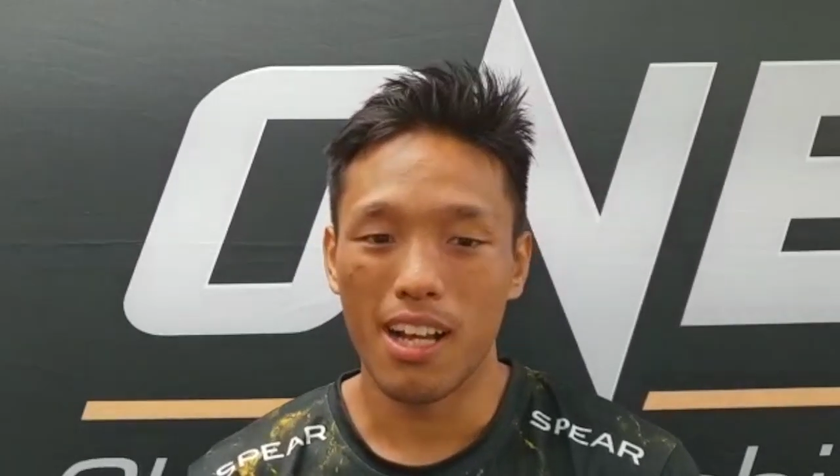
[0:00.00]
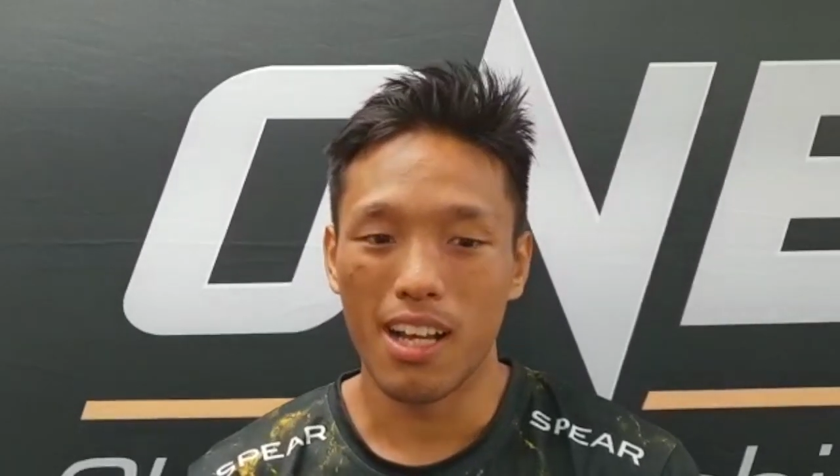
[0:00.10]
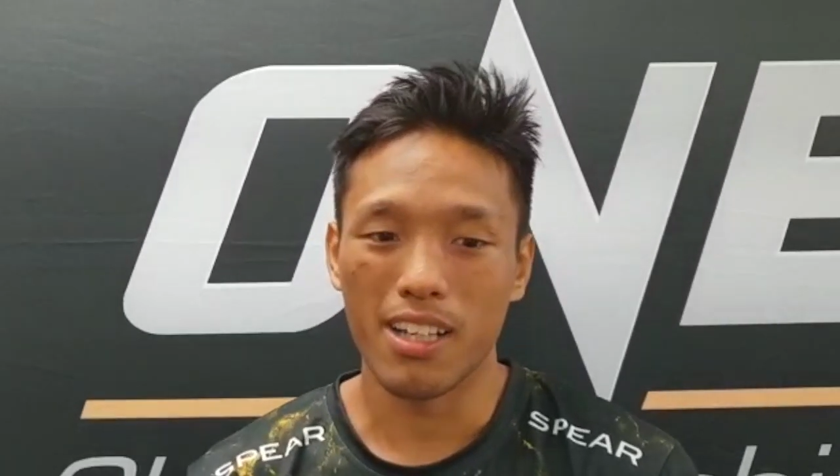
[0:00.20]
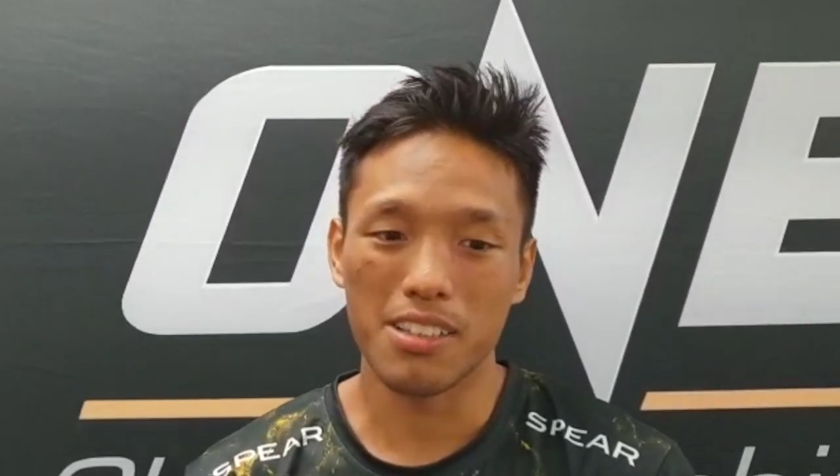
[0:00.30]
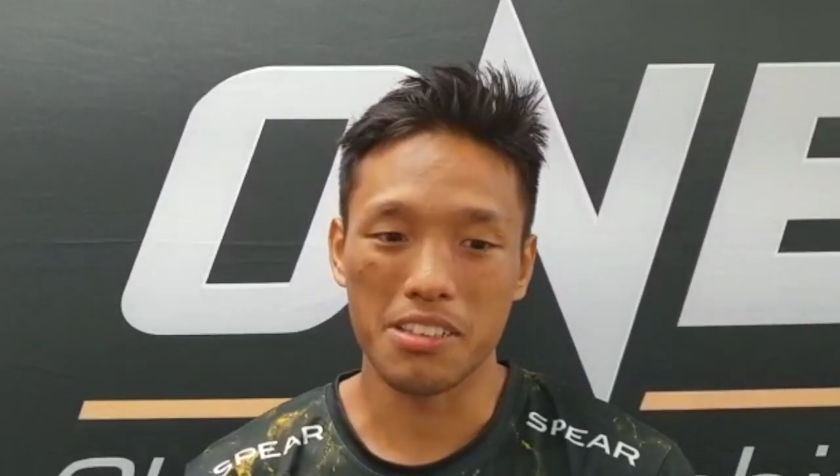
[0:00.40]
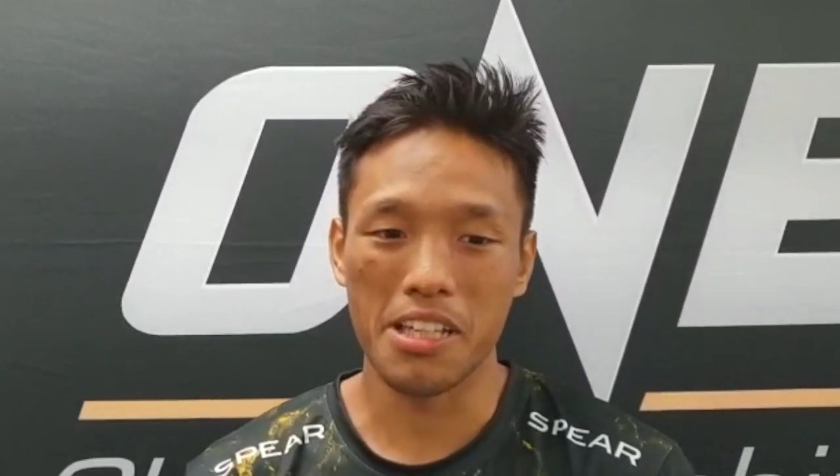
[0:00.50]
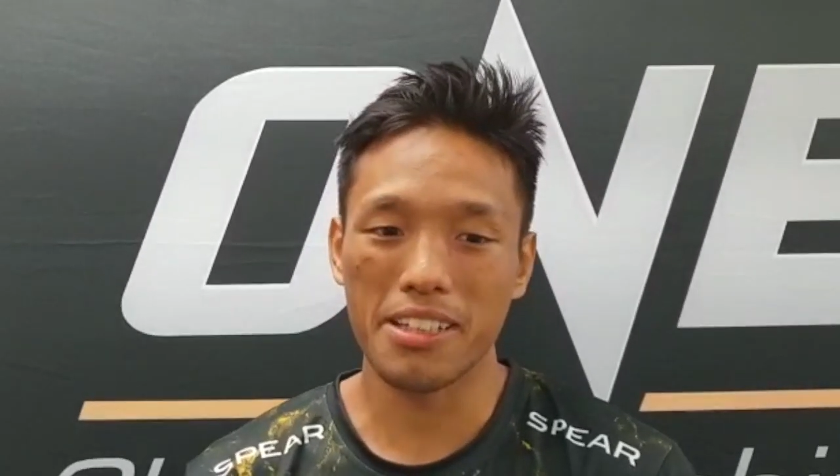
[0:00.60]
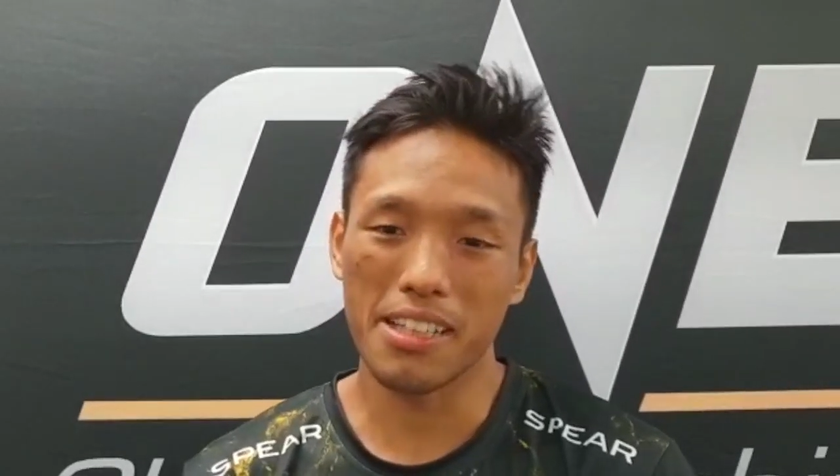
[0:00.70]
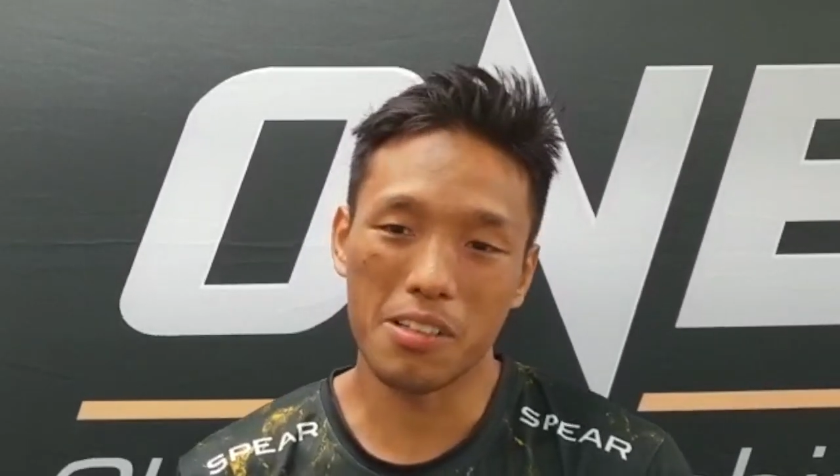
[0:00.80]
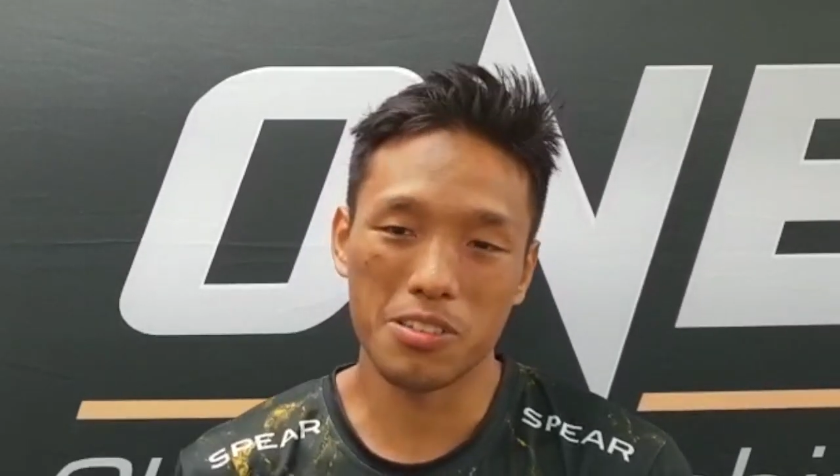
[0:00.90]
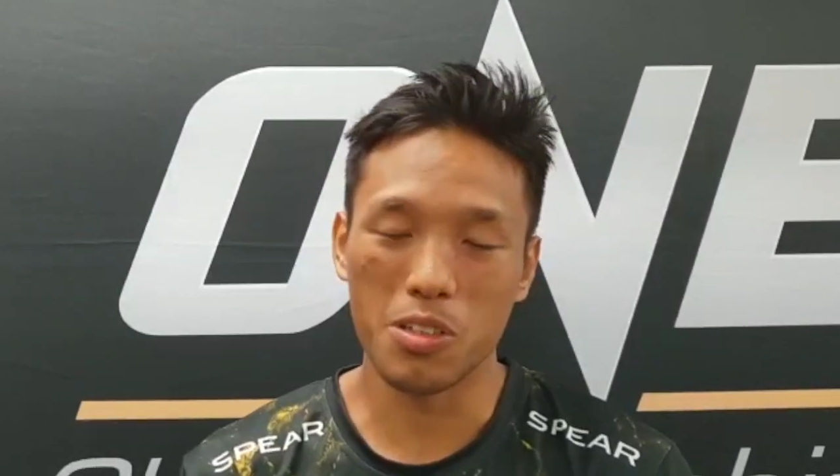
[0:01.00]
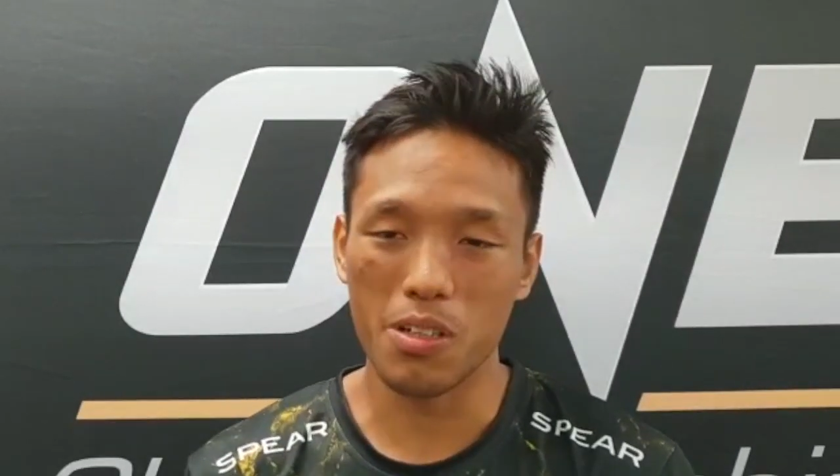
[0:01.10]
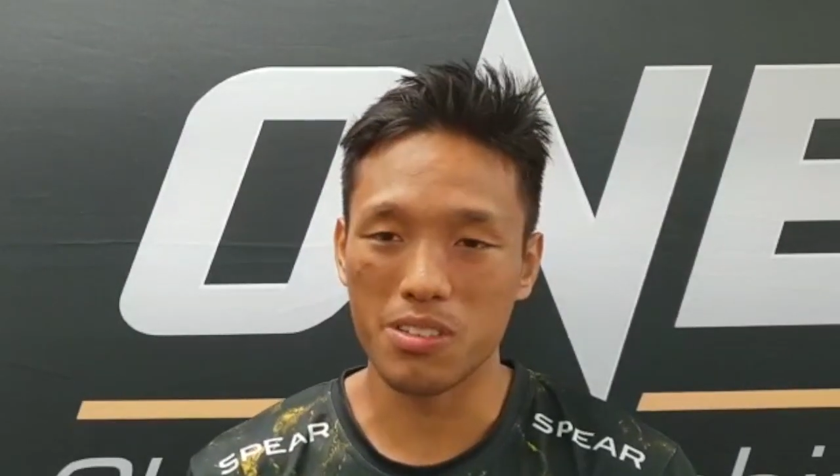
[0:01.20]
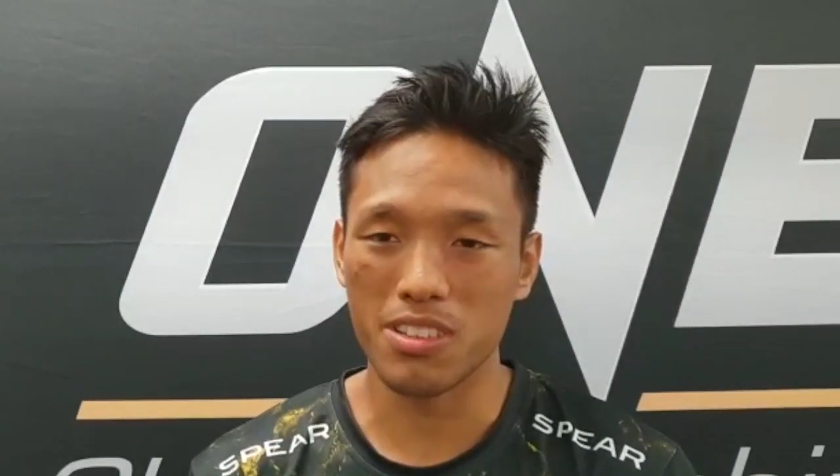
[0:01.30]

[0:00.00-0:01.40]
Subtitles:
I got the takedown, so I was